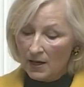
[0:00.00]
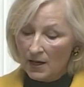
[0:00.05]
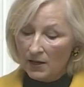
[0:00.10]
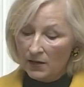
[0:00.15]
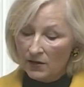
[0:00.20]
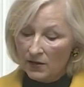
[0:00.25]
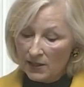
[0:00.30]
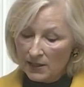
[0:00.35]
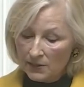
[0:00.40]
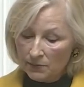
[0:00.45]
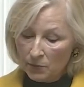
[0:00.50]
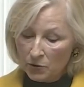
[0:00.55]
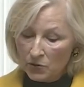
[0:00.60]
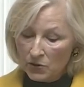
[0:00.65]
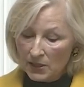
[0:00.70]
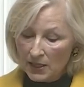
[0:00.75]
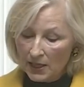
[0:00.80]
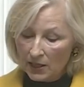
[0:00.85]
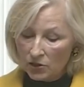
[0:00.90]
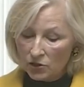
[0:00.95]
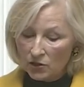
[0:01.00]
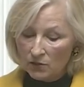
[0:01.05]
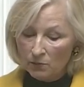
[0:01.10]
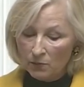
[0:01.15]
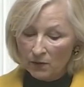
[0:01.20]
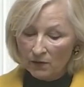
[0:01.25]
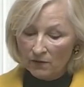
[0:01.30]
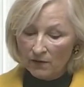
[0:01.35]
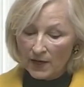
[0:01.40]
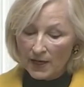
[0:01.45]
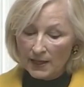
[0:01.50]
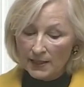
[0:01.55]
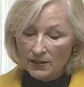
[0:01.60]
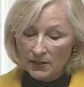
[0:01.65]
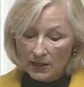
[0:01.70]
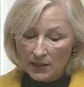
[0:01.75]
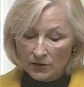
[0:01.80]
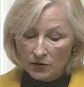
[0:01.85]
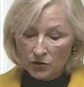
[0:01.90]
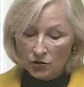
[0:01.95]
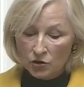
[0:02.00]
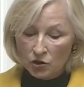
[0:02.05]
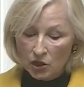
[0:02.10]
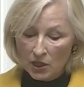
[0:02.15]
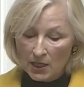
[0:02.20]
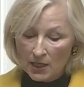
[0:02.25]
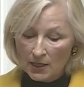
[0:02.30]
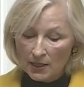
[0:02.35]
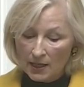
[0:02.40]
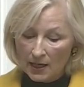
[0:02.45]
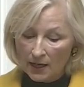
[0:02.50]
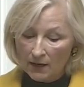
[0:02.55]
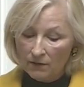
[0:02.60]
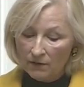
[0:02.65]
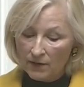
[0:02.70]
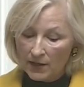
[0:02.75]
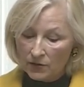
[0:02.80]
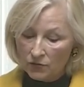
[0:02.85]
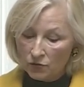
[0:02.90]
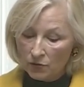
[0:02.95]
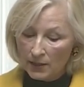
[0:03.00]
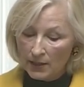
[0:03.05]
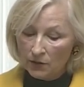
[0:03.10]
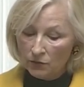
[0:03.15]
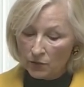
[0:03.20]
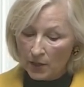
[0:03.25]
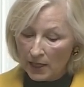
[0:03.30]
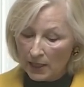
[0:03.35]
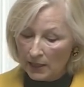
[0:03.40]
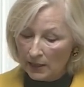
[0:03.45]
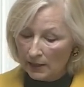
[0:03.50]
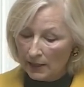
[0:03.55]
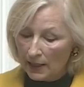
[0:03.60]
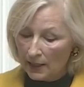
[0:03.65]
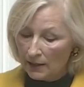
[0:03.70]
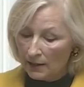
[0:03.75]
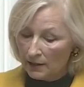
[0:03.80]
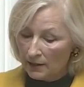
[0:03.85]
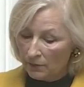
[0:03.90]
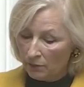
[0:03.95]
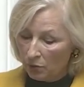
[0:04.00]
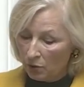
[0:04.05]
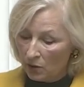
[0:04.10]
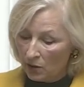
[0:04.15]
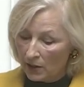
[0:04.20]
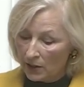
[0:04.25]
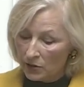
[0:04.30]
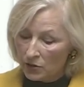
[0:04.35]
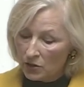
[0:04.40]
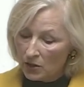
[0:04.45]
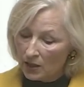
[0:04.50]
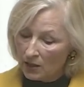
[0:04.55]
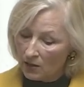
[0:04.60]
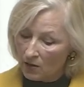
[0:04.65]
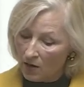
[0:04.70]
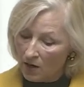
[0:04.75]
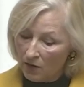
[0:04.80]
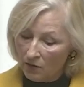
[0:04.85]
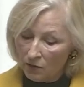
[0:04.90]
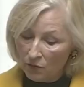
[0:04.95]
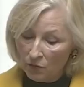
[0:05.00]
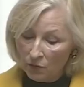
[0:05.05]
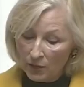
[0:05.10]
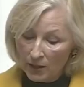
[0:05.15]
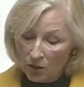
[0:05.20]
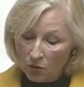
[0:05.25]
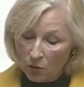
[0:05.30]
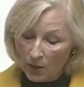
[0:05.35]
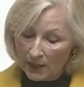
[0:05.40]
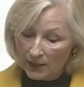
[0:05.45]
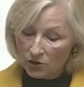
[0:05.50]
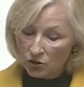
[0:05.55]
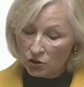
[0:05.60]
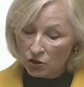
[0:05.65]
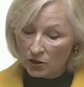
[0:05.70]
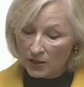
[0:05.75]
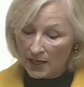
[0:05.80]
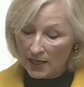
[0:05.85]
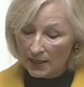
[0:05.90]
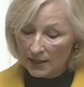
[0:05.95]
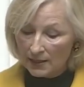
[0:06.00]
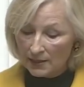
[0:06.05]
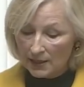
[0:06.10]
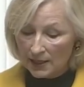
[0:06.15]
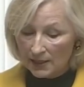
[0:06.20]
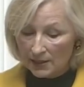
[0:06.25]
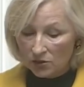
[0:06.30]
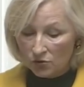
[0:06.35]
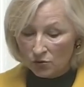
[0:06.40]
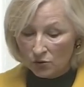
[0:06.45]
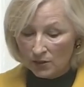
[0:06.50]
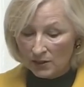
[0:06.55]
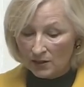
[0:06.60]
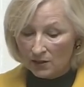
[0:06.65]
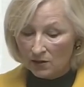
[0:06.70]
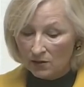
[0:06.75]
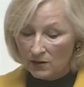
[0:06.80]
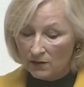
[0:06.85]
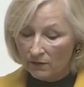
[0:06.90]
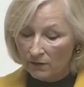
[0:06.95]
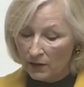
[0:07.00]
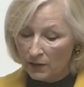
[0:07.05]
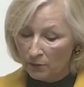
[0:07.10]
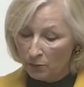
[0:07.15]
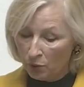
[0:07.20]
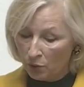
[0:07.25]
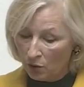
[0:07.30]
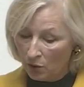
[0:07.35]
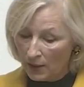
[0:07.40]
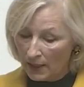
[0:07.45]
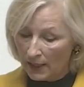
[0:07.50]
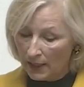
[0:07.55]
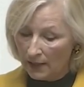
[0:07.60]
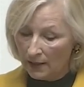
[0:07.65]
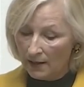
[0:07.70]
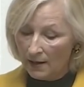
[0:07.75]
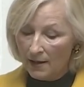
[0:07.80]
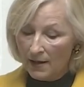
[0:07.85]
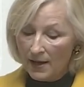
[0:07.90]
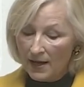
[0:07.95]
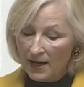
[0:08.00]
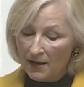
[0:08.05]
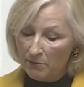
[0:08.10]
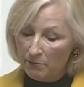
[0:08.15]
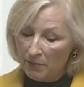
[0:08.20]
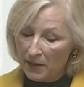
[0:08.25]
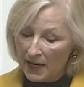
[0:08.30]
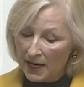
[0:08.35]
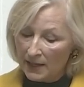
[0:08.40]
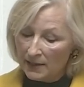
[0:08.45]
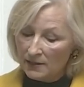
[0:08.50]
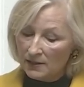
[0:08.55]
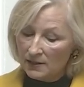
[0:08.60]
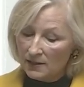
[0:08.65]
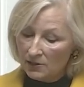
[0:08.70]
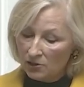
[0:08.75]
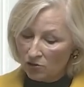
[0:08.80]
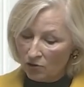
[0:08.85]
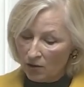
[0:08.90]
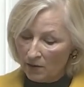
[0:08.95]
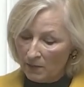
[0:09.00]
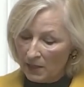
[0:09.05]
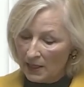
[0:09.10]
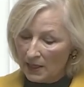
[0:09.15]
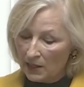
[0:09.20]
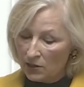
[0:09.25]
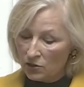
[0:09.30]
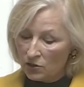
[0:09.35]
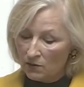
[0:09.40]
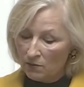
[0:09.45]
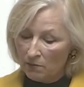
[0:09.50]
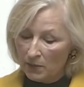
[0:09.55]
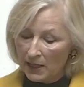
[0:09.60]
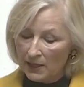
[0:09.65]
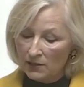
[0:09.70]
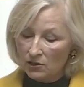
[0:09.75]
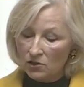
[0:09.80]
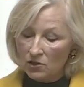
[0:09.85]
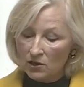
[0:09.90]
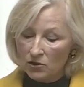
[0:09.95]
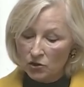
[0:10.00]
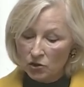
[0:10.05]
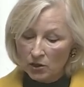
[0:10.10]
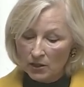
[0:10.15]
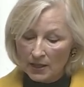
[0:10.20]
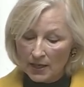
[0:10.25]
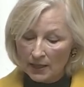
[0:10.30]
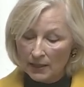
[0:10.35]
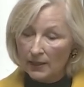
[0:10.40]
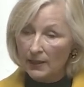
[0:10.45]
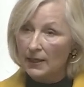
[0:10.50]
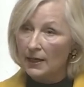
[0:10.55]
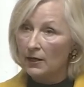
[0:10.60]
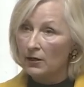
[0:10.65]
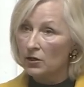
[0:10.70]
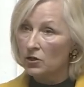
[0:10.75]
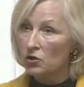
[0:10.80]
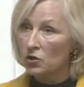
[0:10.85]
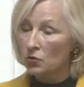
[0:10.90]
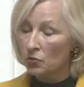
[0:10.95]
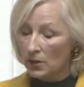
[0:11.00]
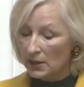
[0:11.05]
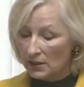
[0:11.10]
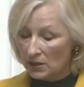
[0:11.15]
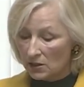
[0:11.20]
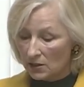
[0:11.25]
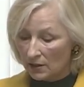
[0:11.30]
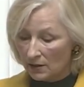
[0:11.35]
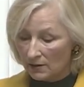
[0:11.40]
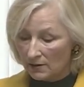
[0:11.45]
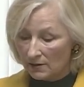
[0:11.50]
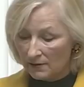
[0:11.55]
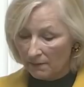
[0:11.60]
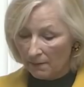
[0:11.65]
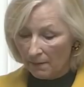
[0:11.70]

This protection provides under GNA federally regulated employers cannot request genetic test results of an employee and bans discrimination based on genetic characteristics.